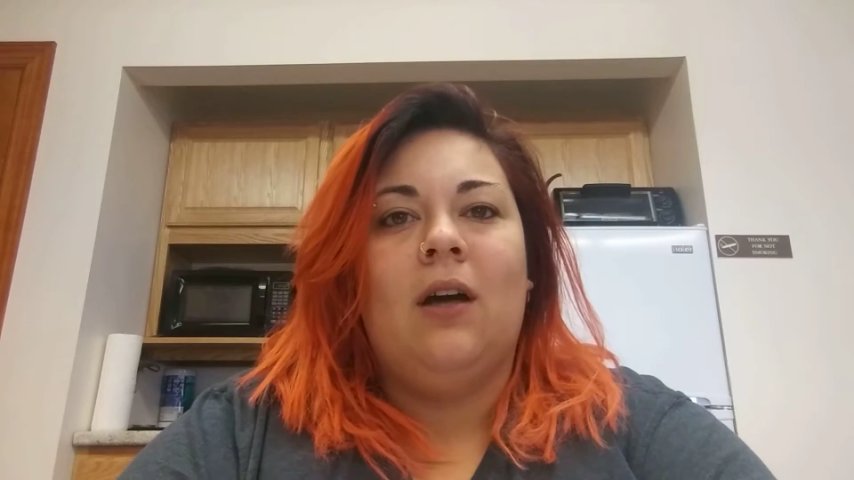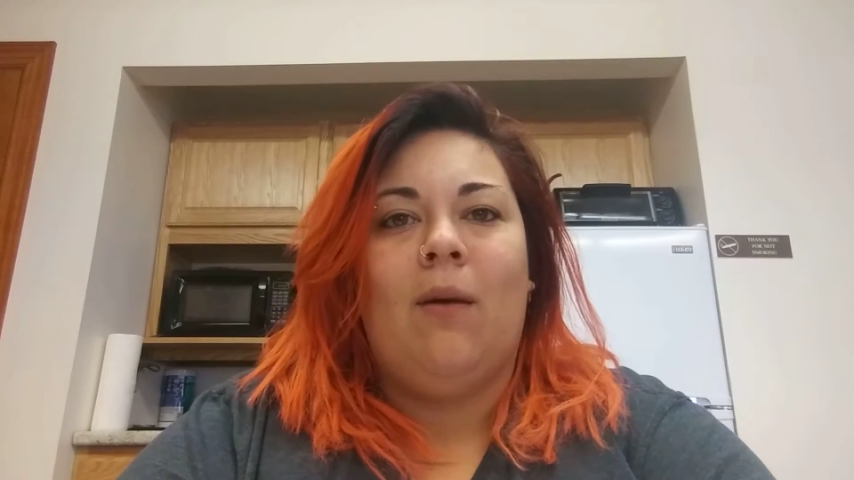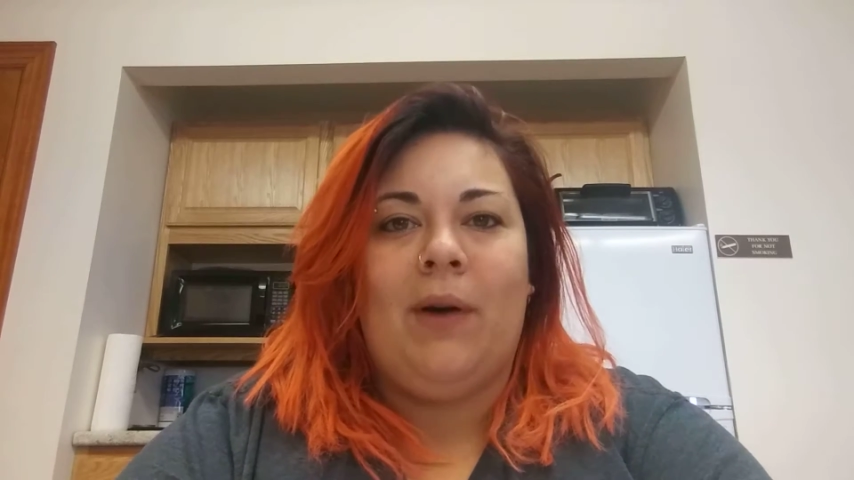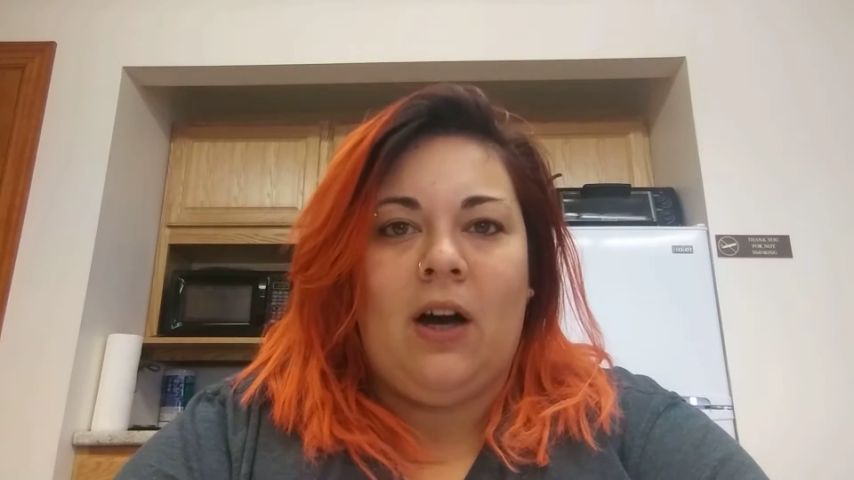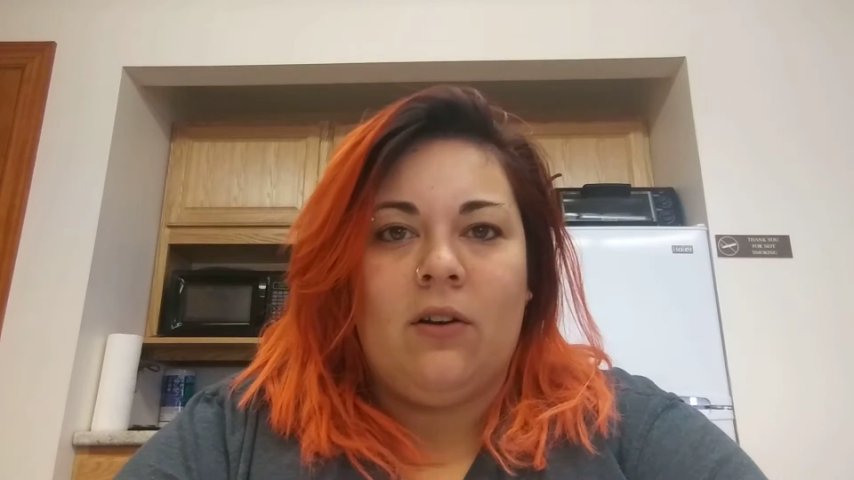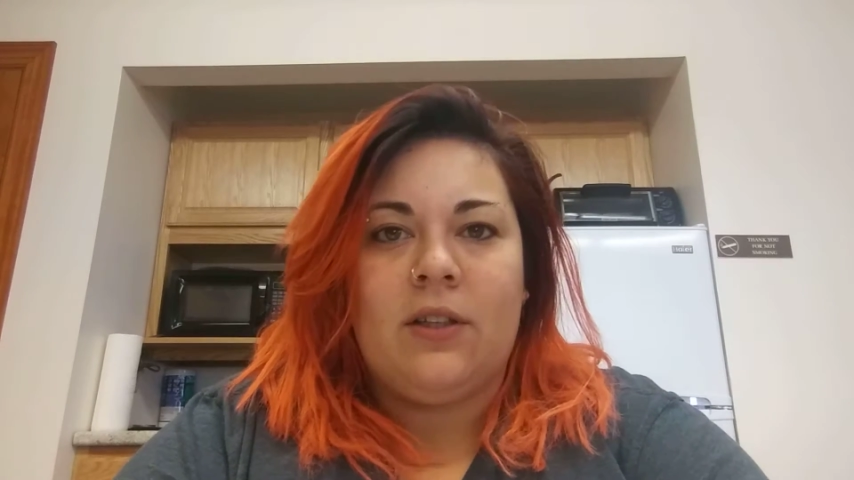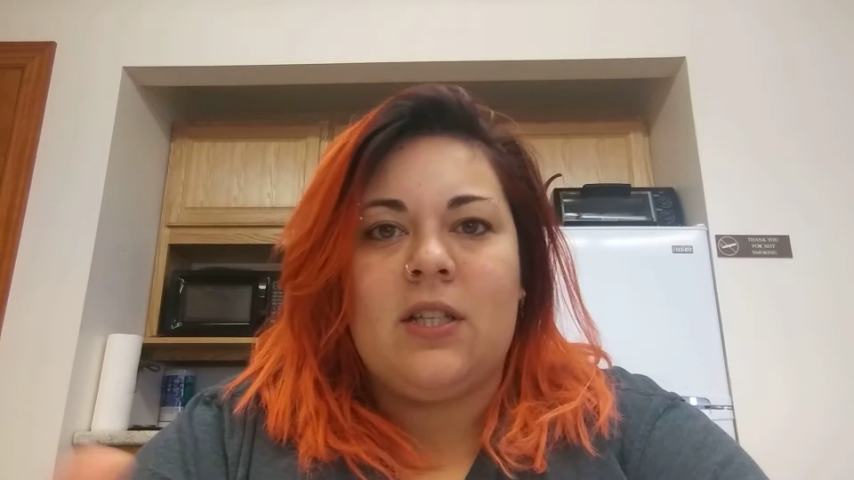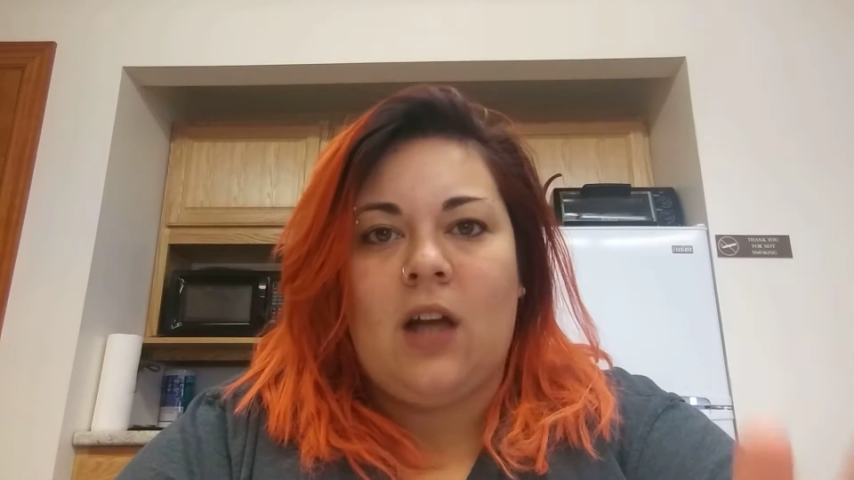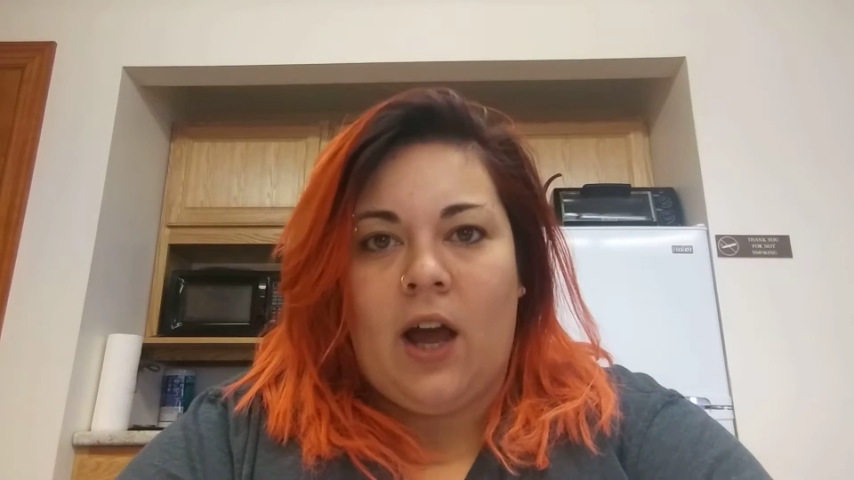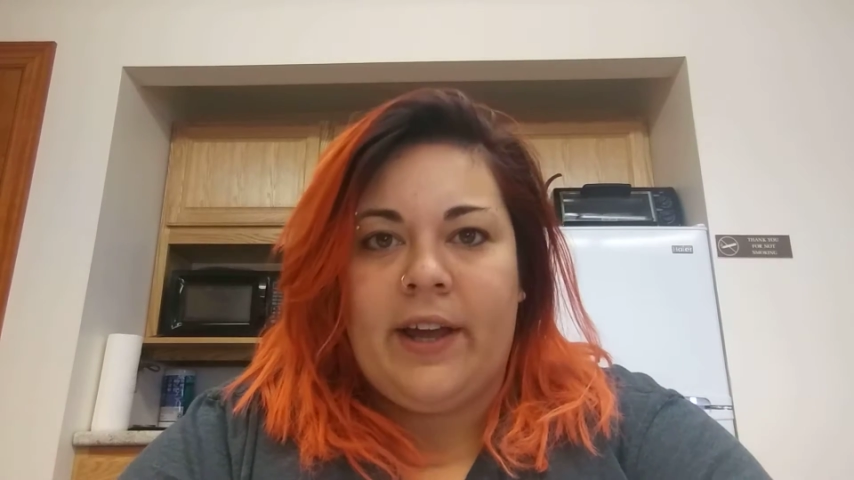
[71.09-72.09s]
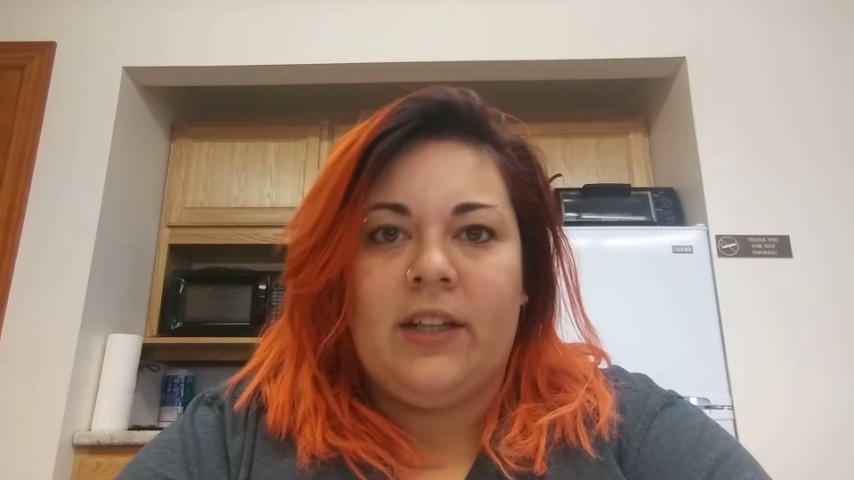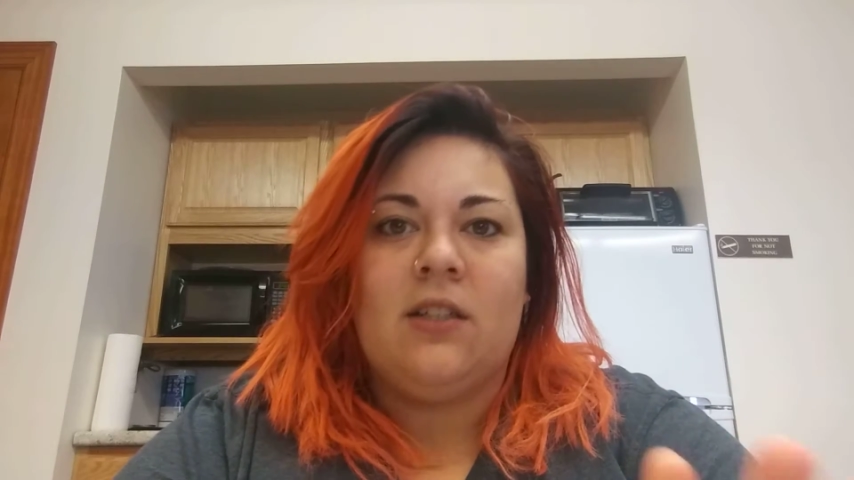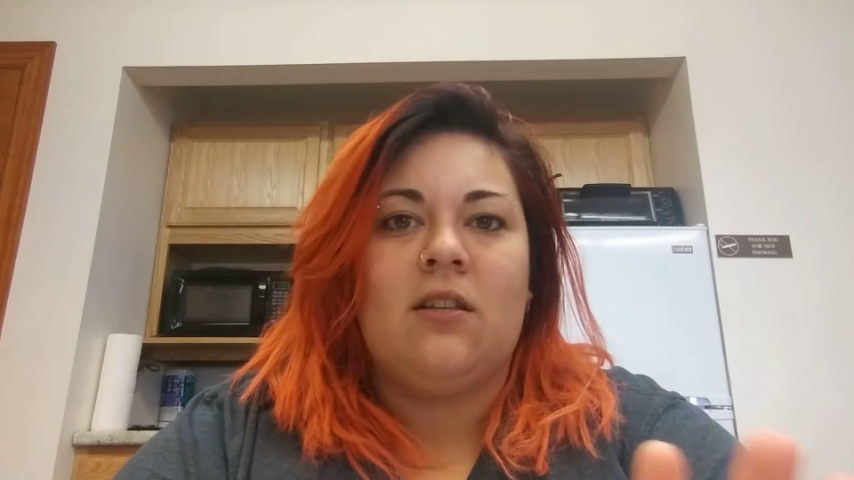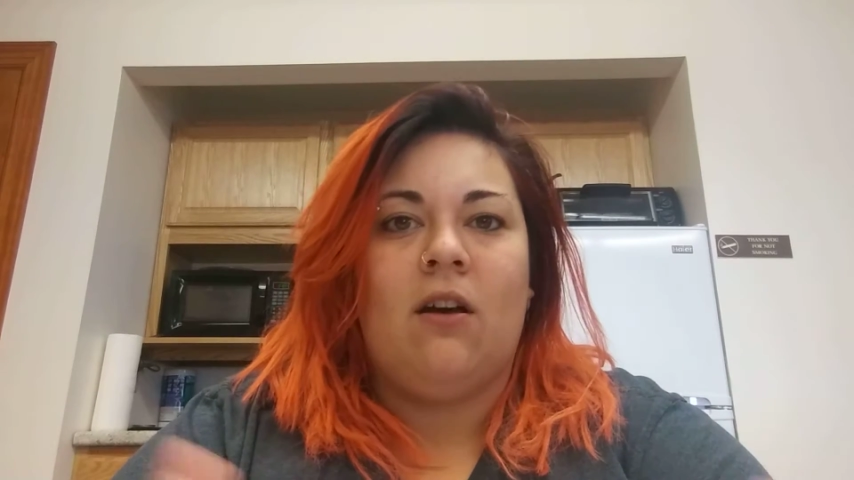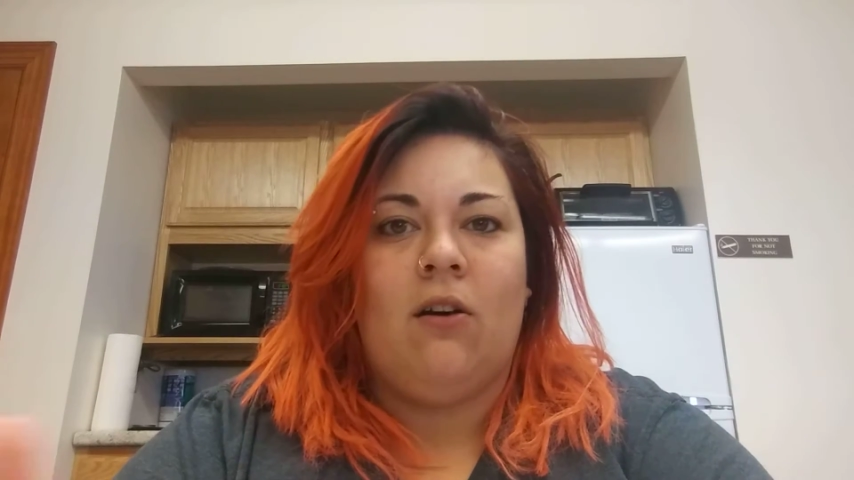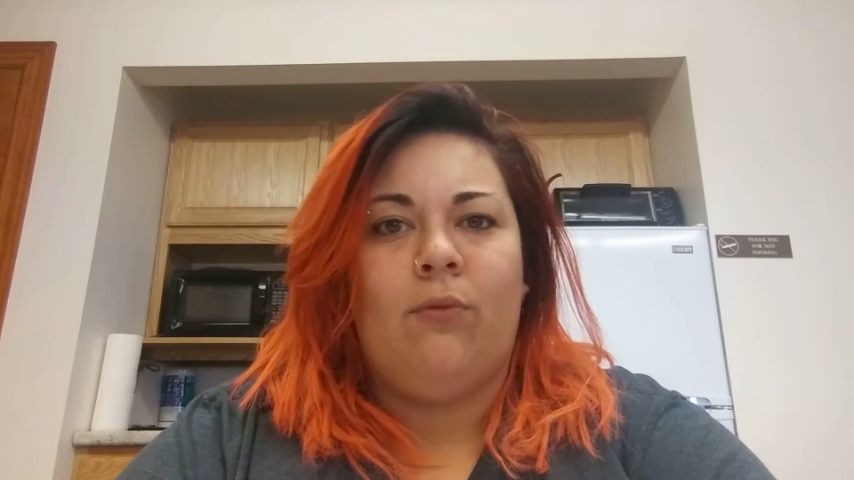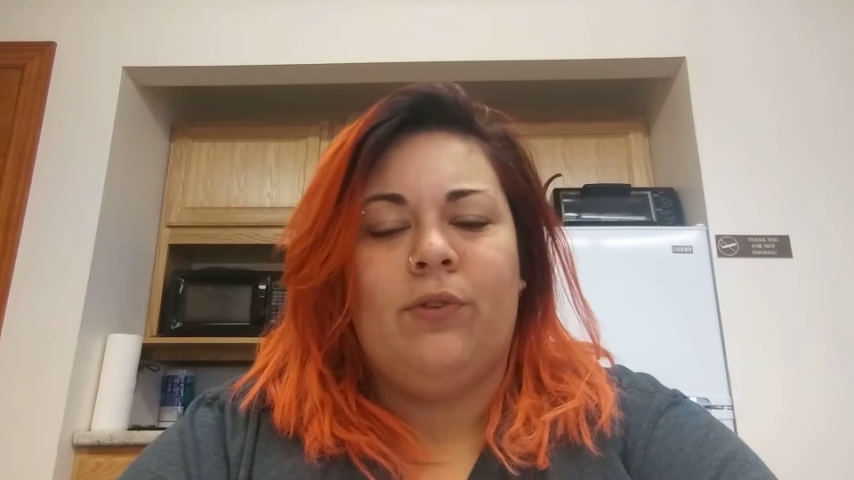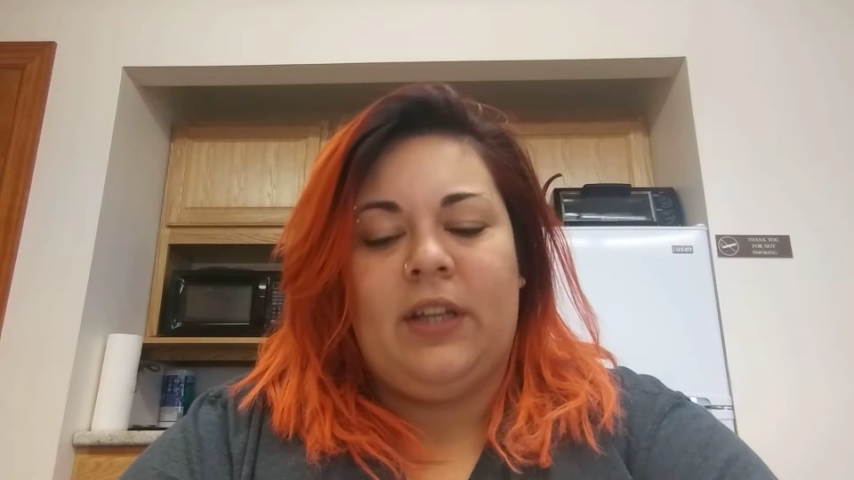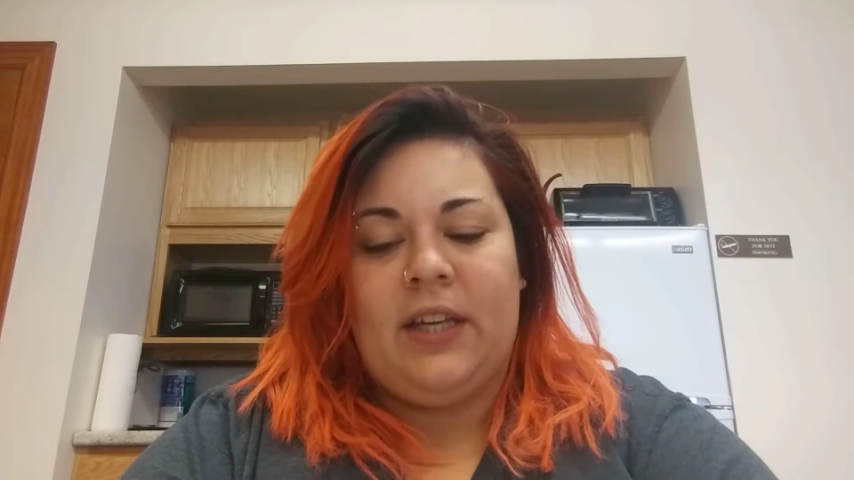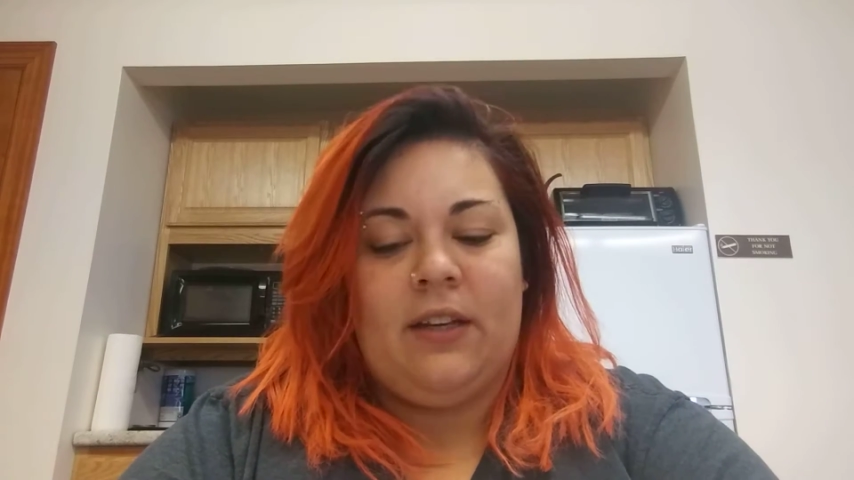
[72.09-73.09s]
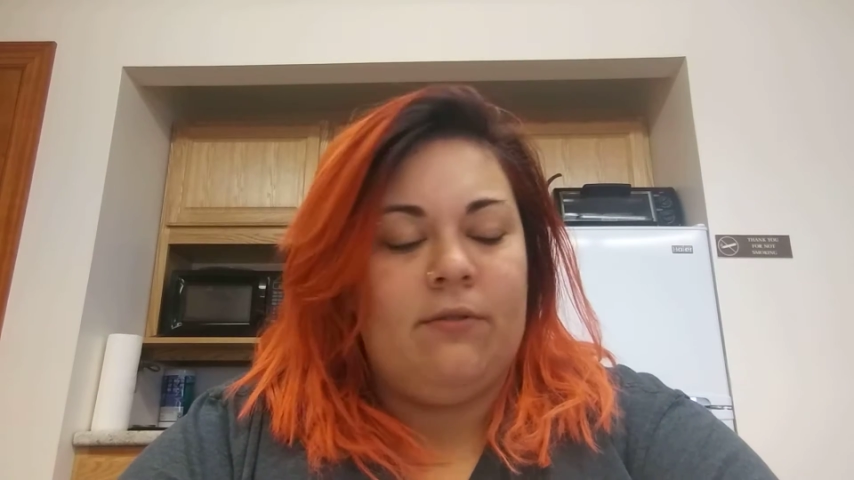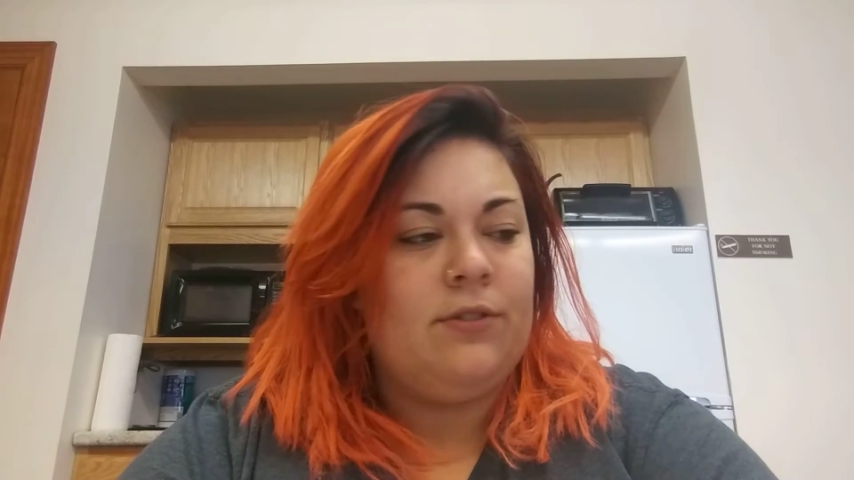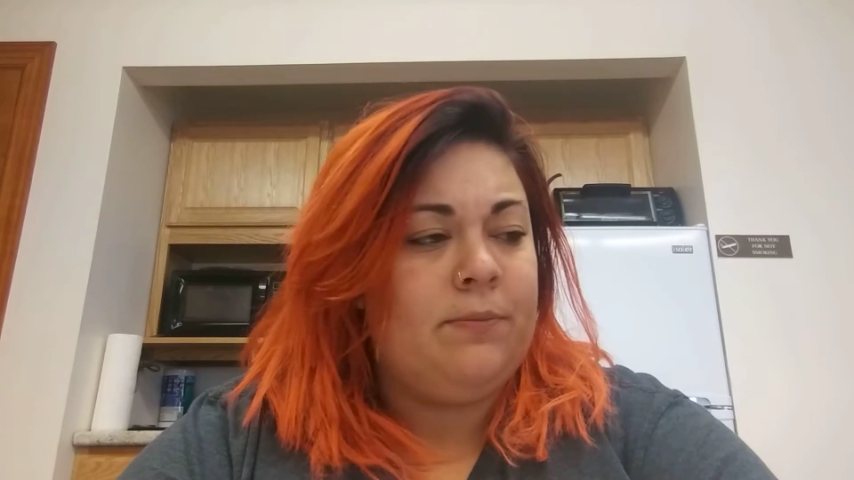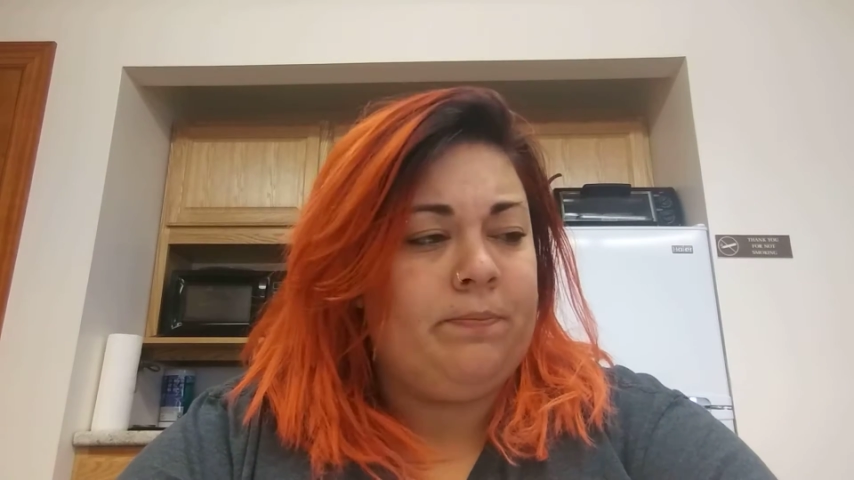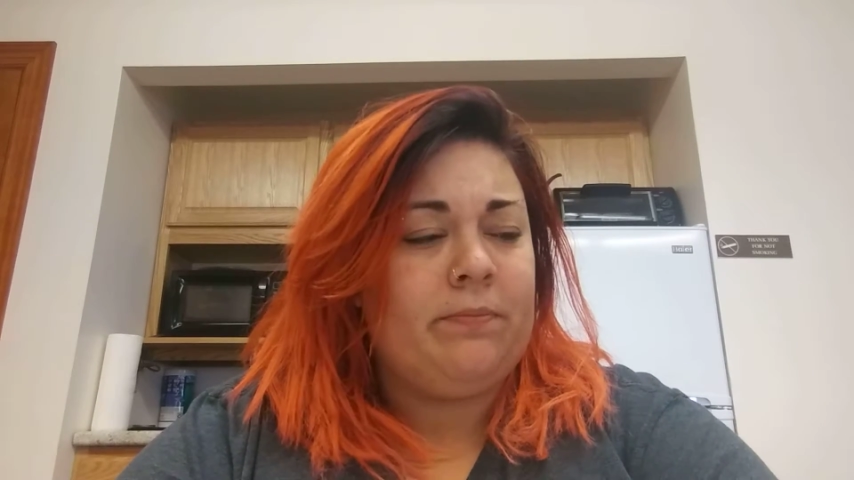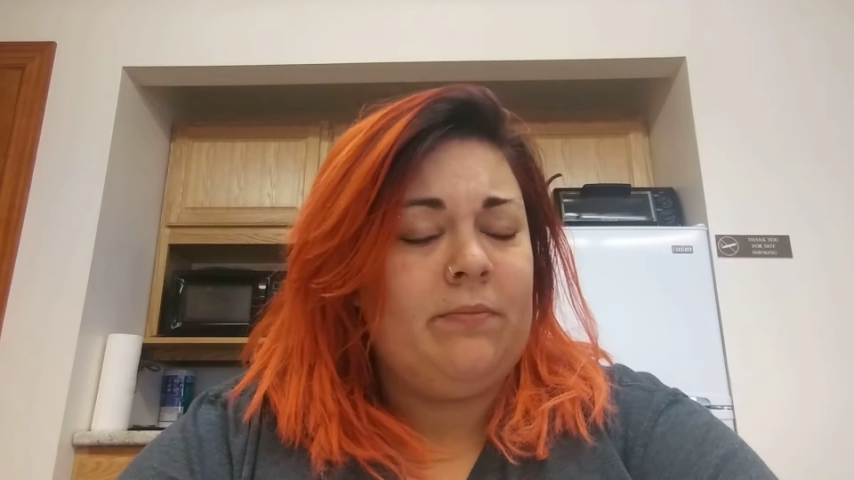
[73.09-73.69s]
about the science of leaves.